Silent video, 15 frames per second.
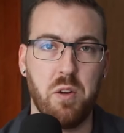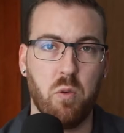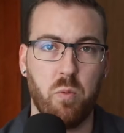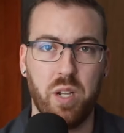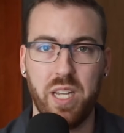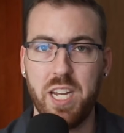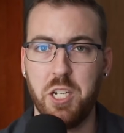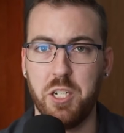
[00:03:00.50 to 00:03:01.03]

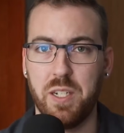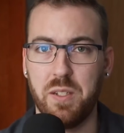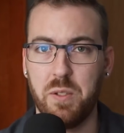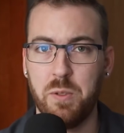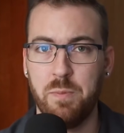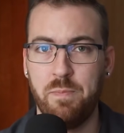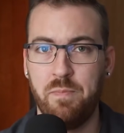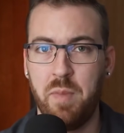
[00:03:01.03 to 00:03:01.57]

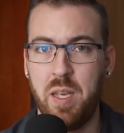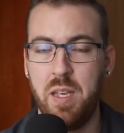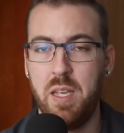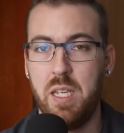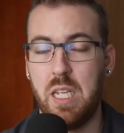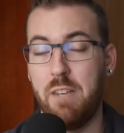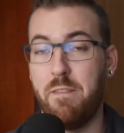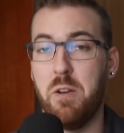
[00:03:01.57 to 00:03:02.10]
relations.
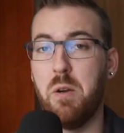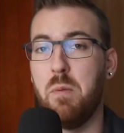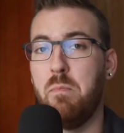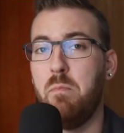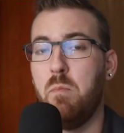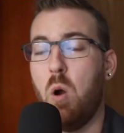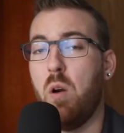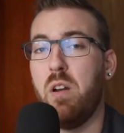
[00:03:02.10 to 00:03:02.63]
If you're
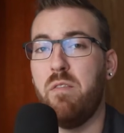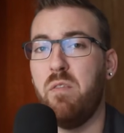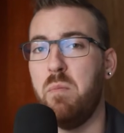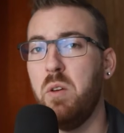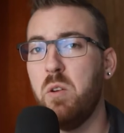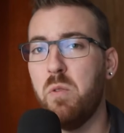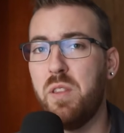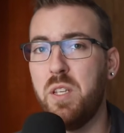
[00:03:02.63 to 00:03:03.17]
already
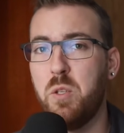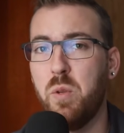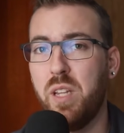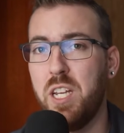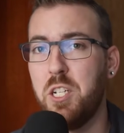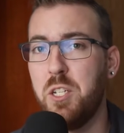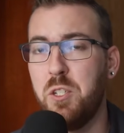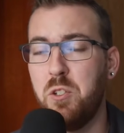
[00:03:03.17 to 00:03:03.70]
familiar with these
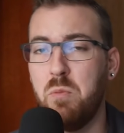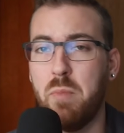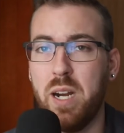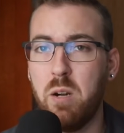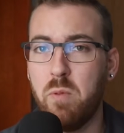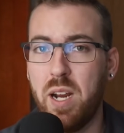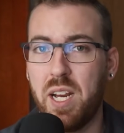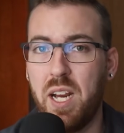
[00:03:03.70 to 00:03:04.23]
relations, you
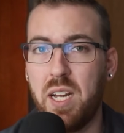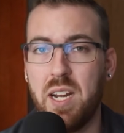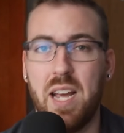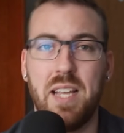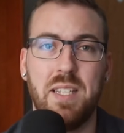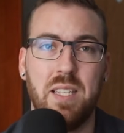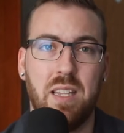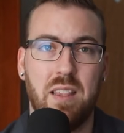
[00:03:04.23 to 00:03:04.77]
might
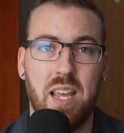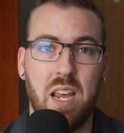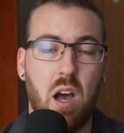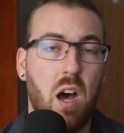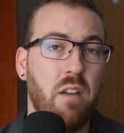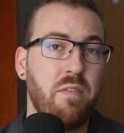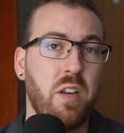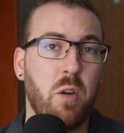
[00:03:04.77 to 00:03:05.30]
recognize that they
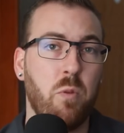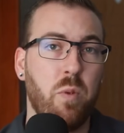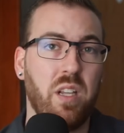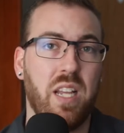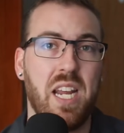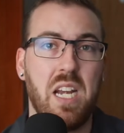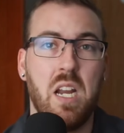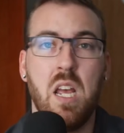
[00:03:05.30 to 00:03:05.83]
often
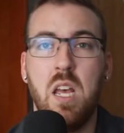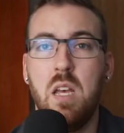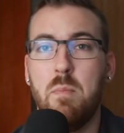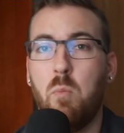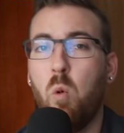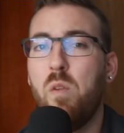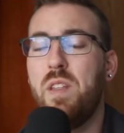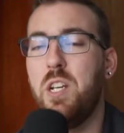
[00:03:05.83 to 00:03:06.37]
relate
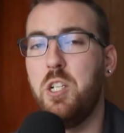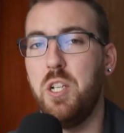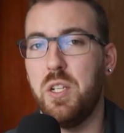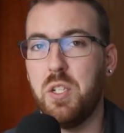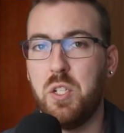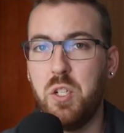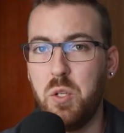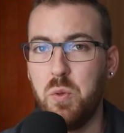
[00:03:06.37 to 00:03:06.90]
more than
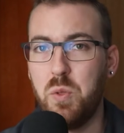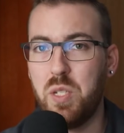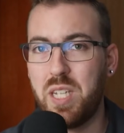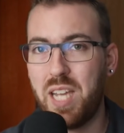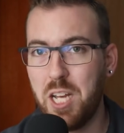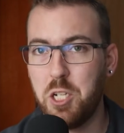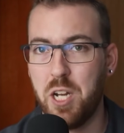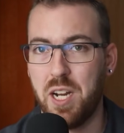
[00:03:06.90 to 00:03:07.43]
just 2
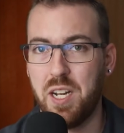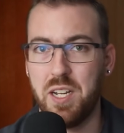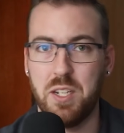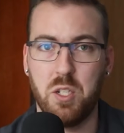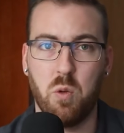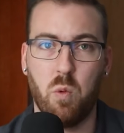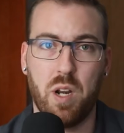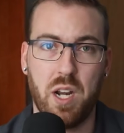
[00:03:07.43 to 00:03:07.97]
sketch
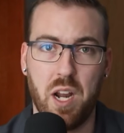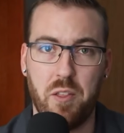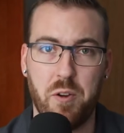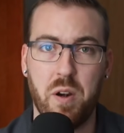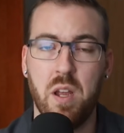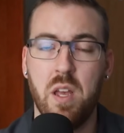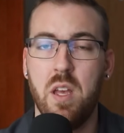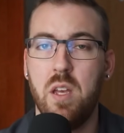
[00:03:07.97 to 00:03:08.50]
entities to one
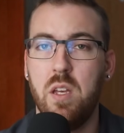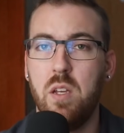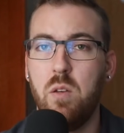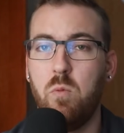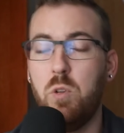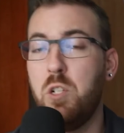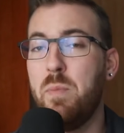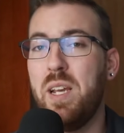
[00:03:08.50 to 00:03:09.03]
another,
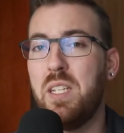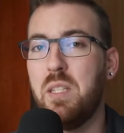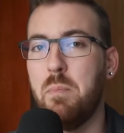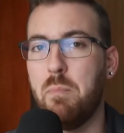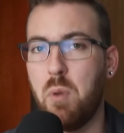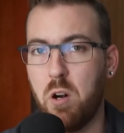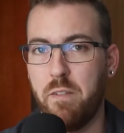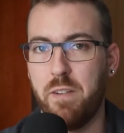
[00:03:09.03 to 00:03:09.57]
which makes
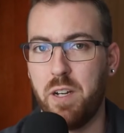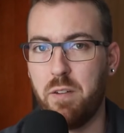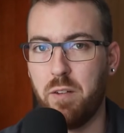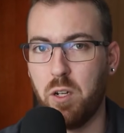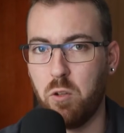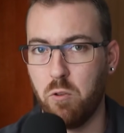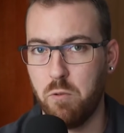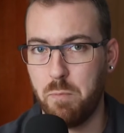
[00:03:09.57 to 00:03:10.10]
them perfect
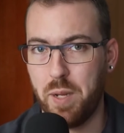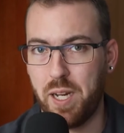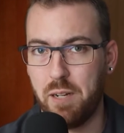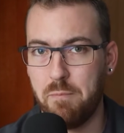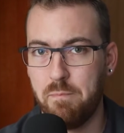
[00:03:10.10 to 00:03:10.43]
for grouping.